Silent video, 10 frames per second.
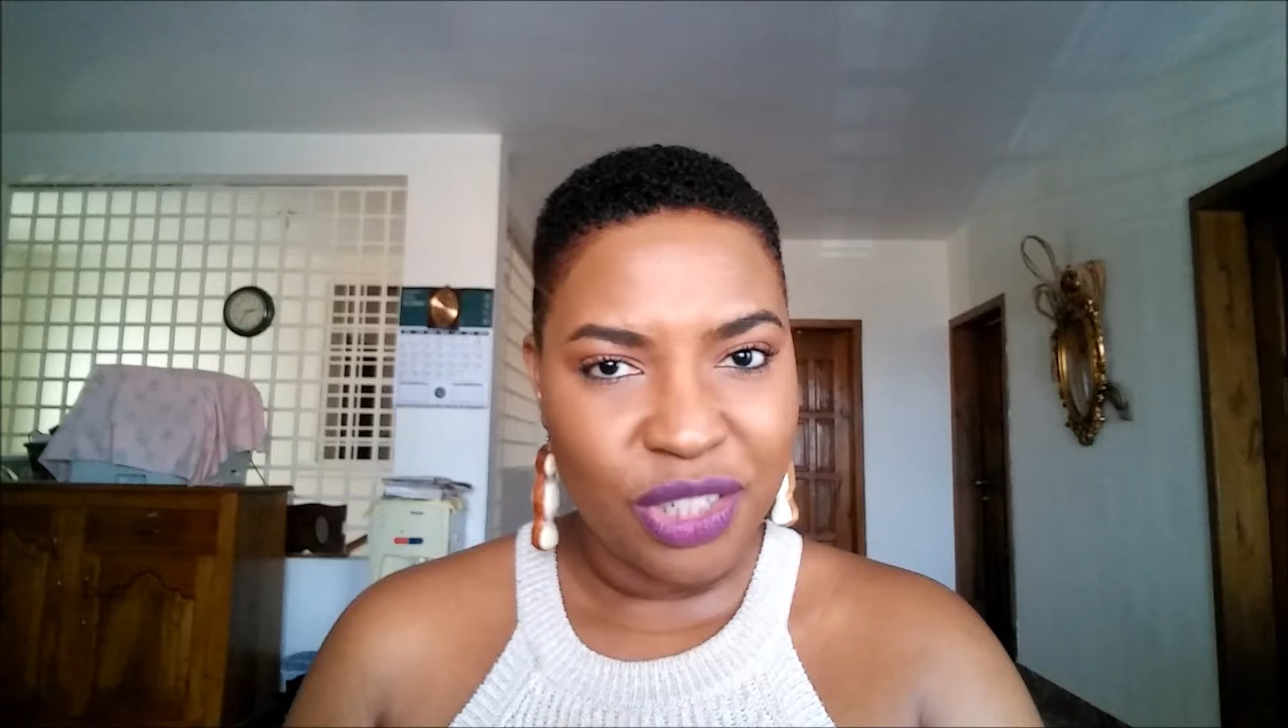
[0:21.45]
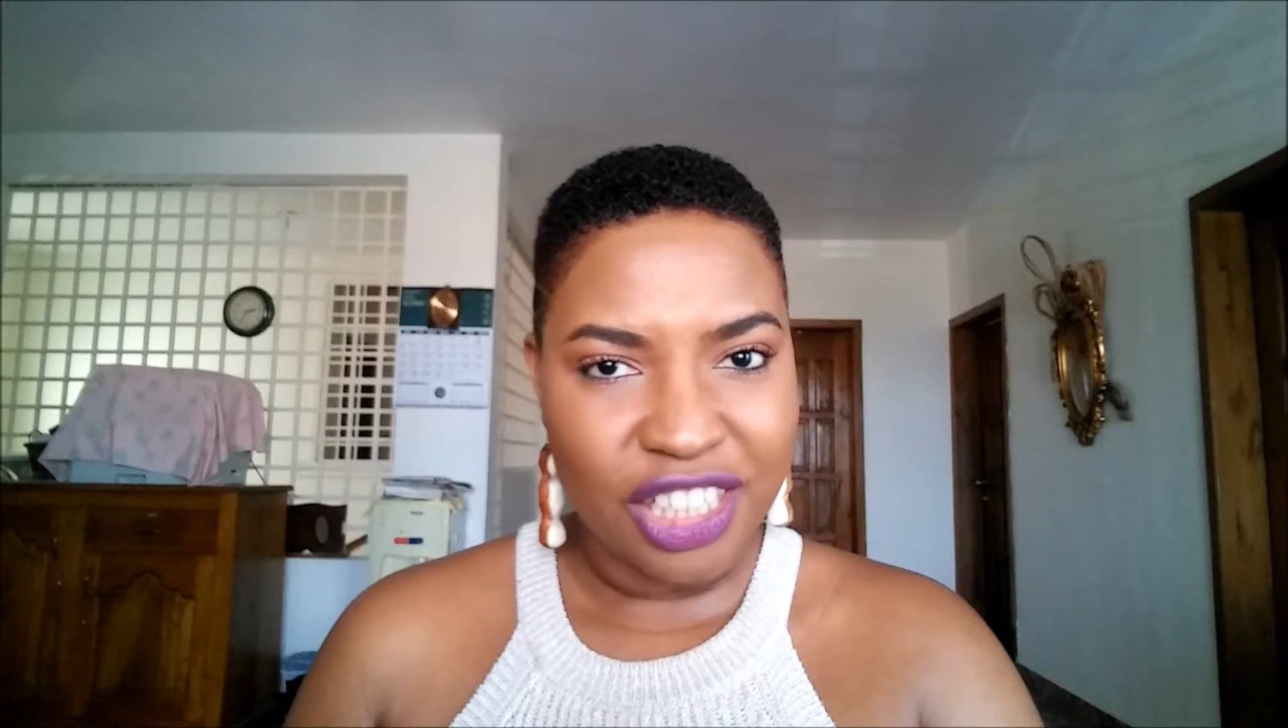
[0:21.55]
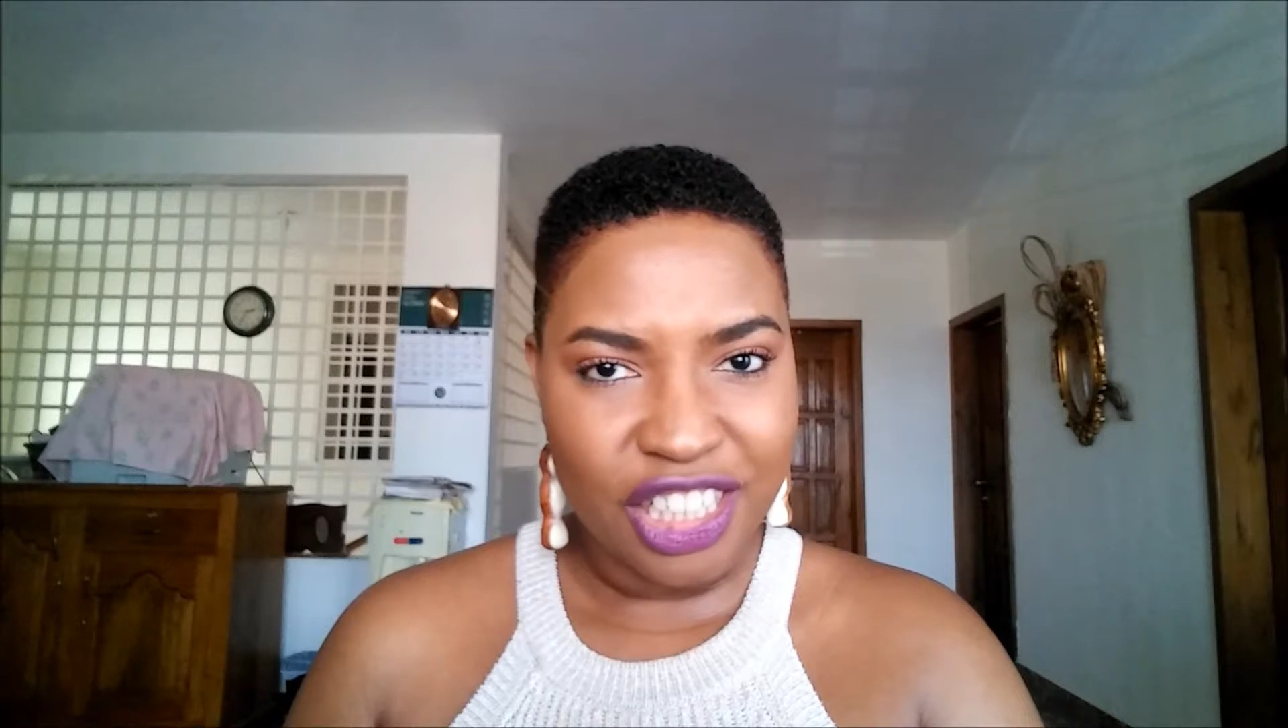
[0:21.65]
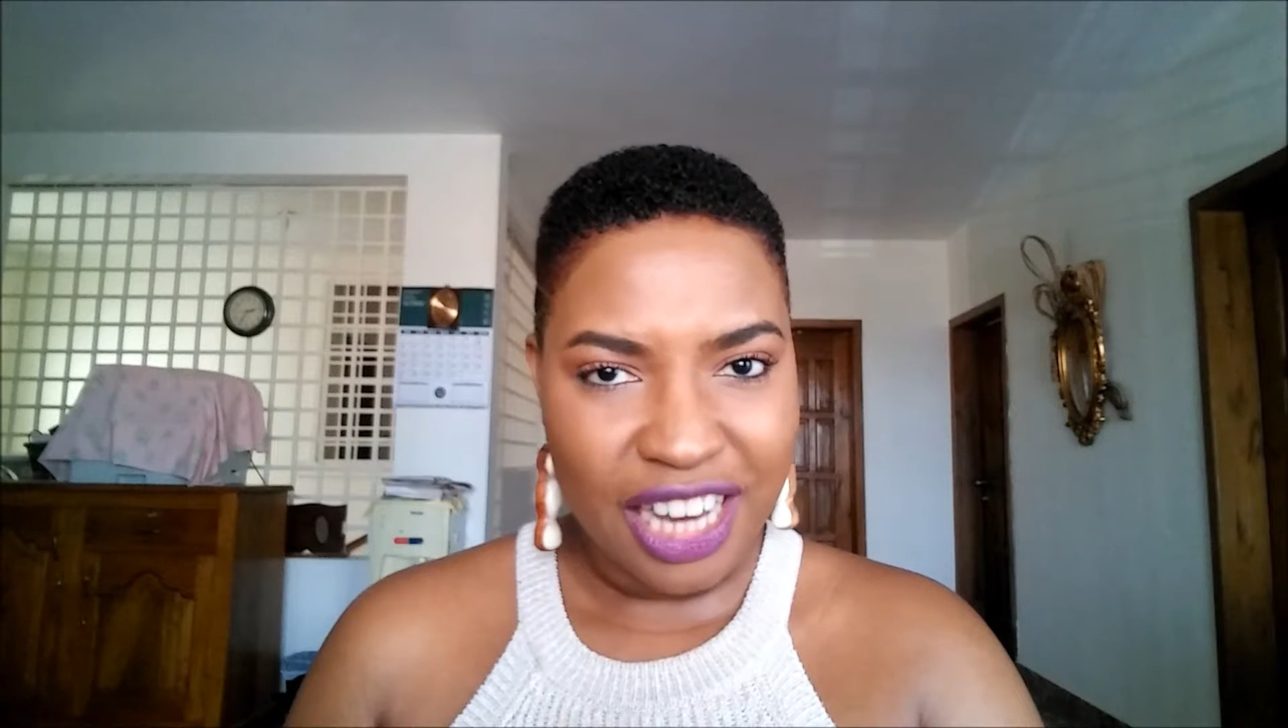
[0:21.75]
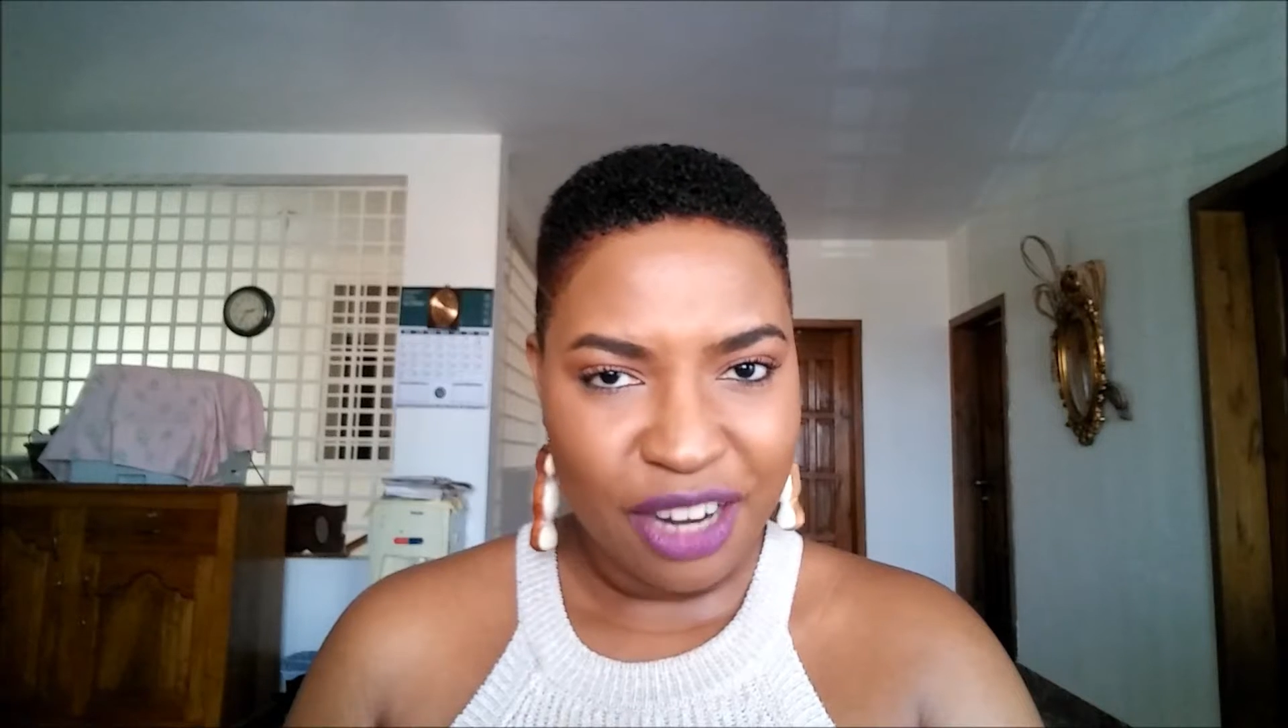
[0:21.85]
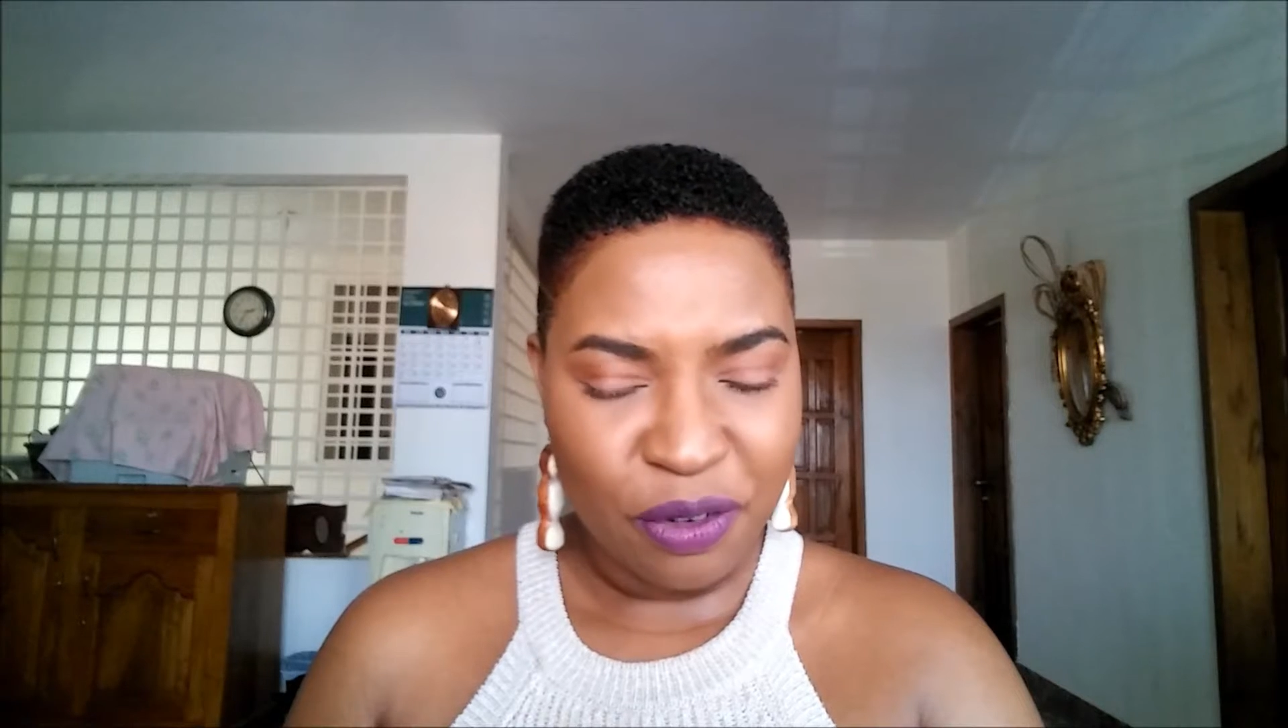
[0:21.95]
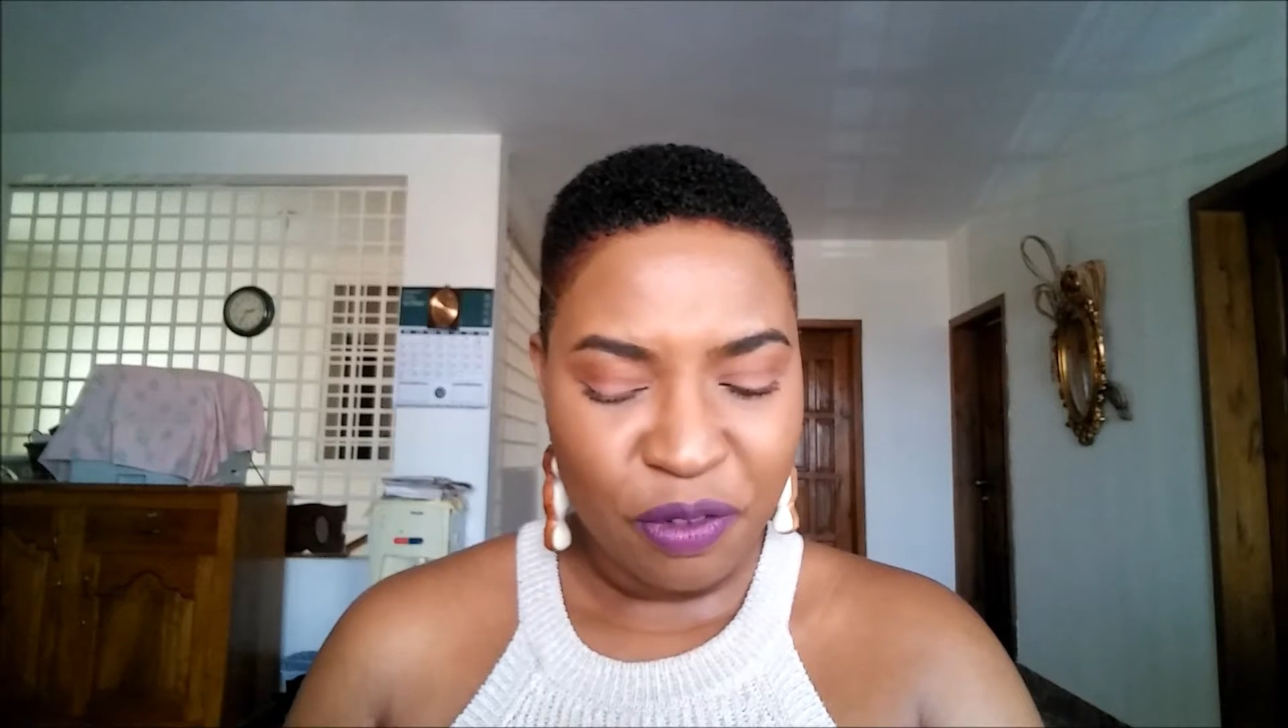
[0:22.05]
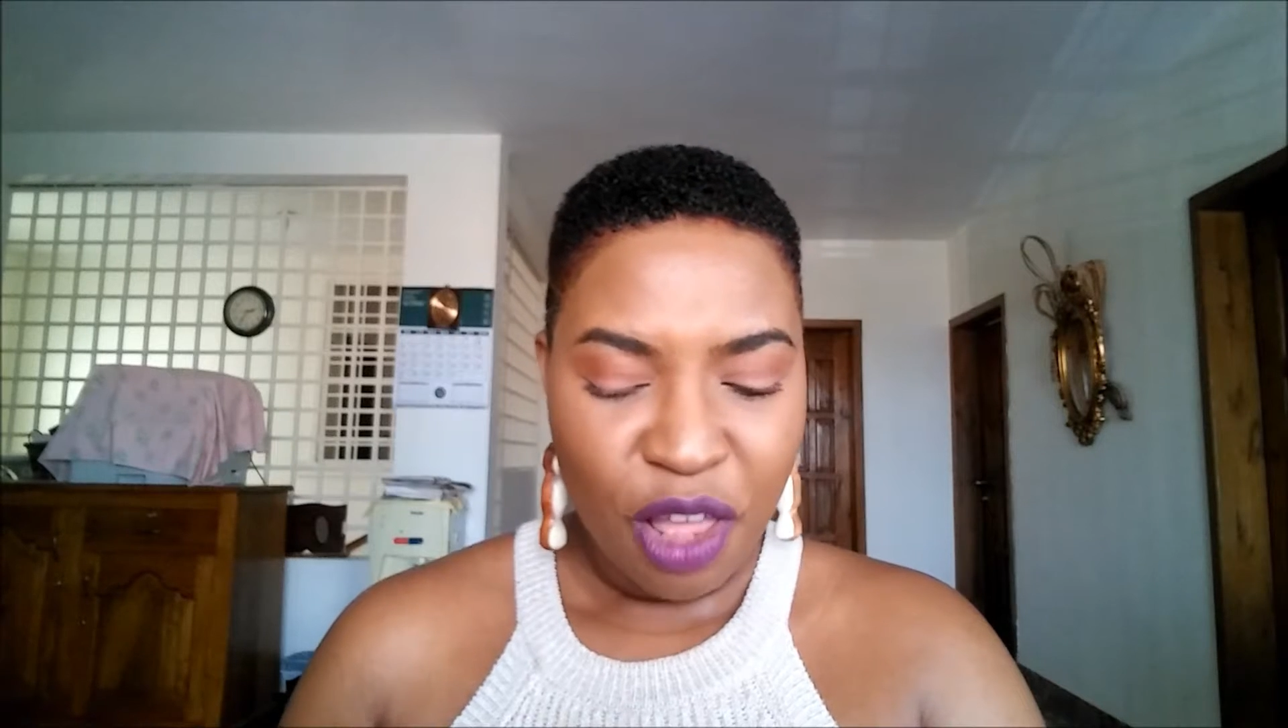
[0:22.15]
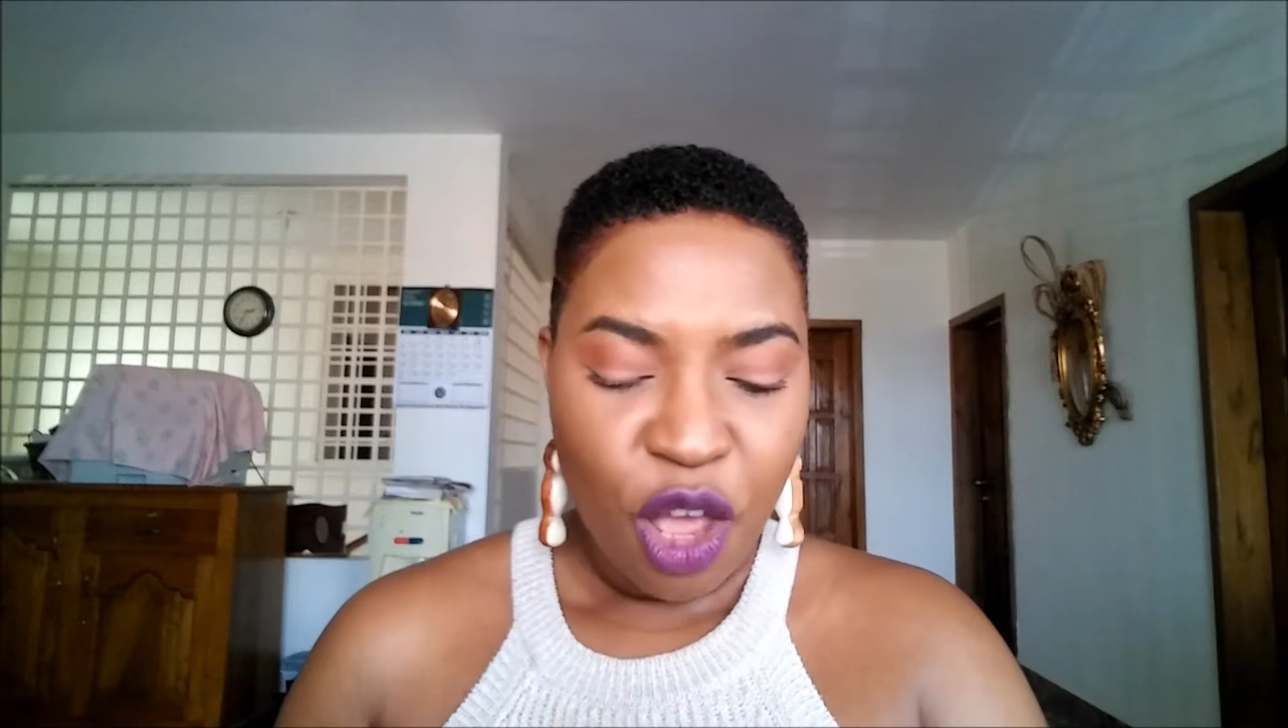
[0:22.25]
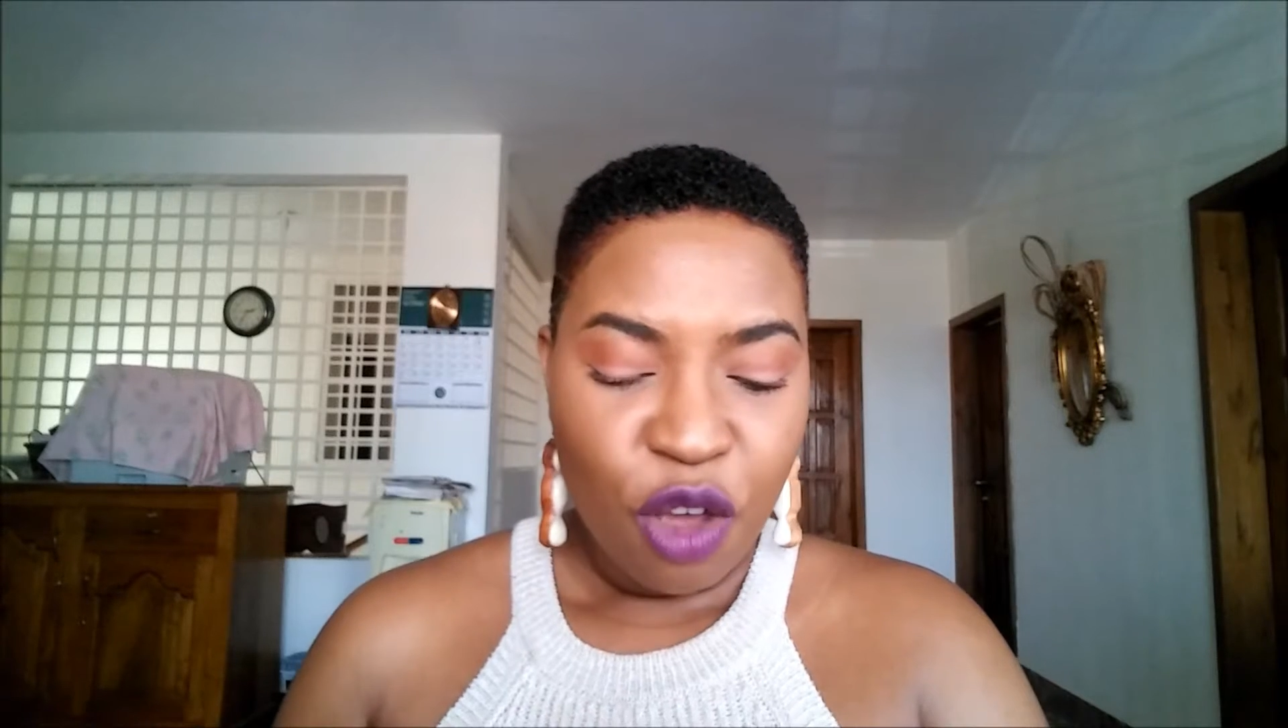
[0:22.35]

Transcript: the channel.